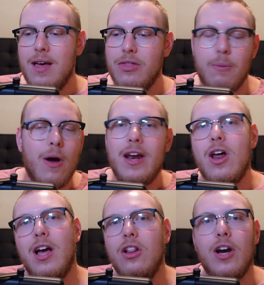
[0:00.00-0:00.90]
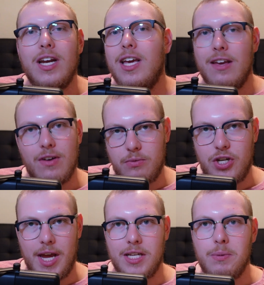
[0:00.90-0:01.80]
they're probably not looking to give up
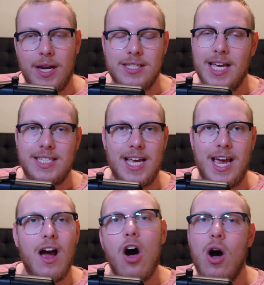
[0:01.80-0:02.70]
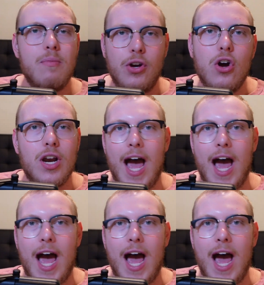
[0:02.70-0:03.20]
Chase because they say, "Oh, I'm good.